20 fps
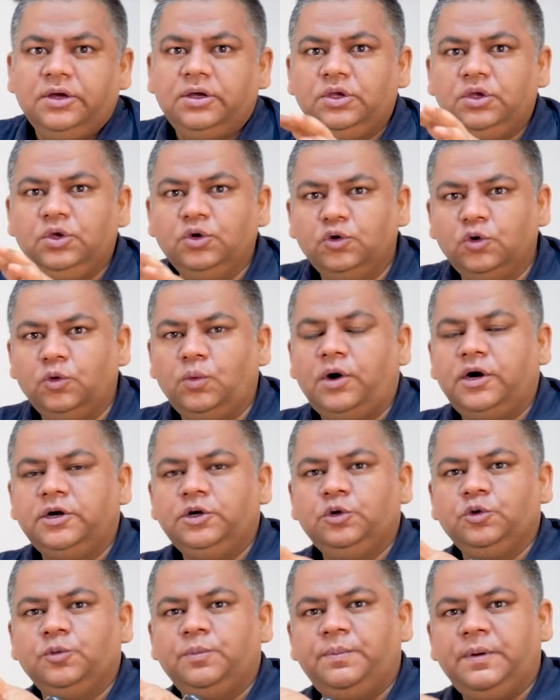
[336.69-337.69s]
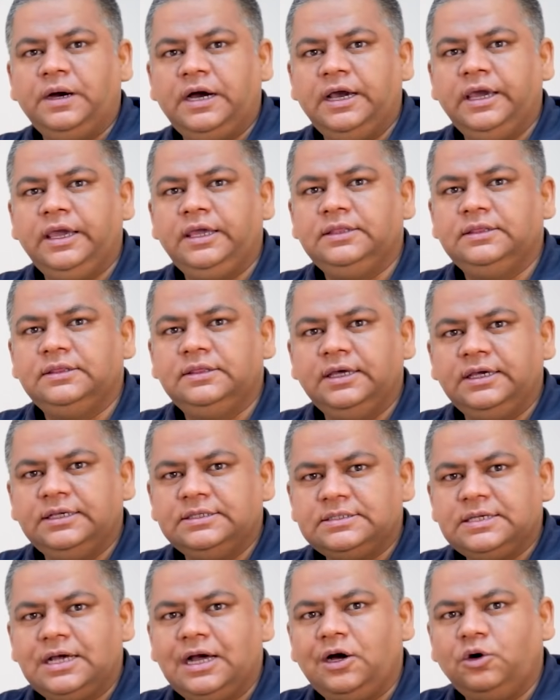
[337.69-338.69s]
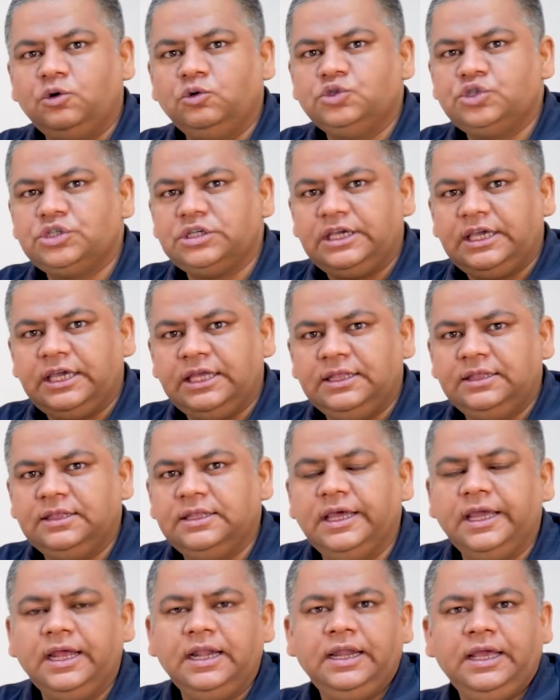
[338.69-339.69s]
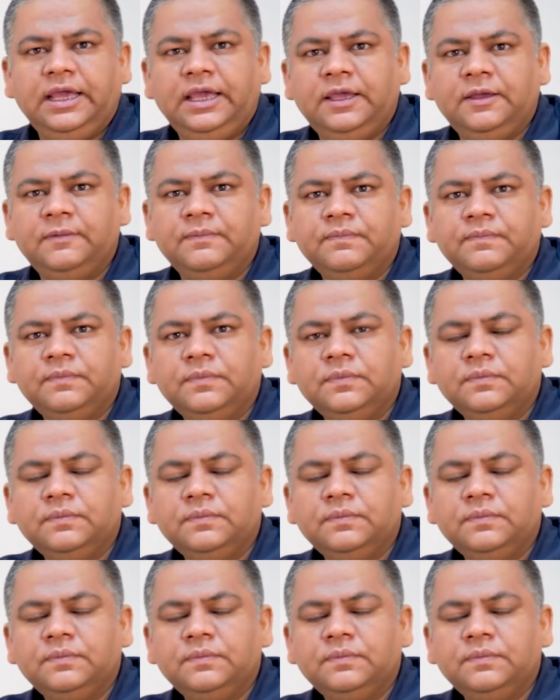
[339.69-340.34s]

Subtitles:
You want to buy this house in Delhi.